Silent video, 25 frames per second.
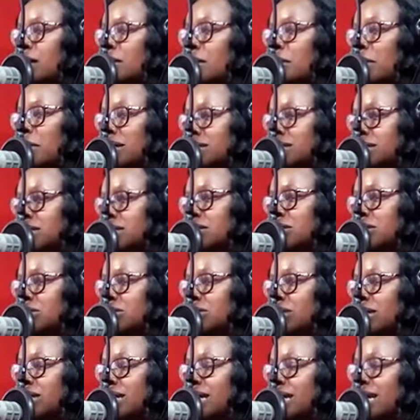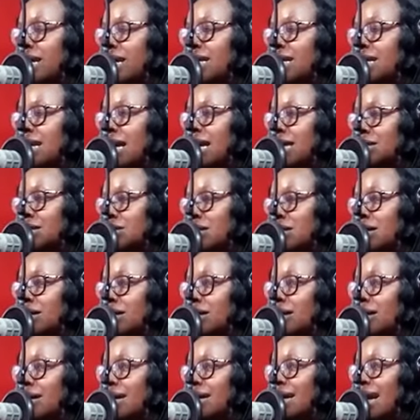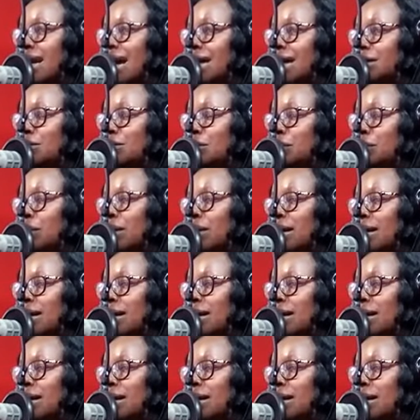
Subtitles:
particularly in Kaduna, Kano,